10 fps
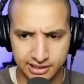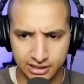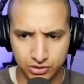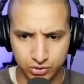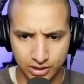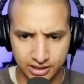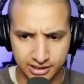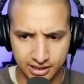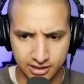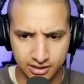They don't do
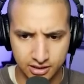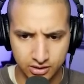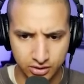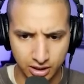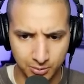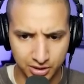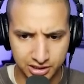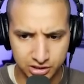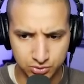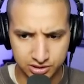anything. How about
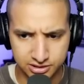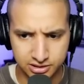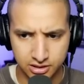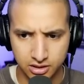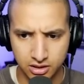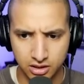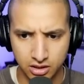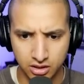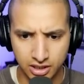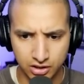these ones?
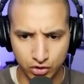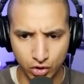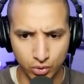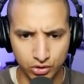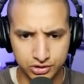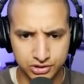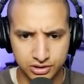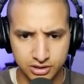Okay, the door works.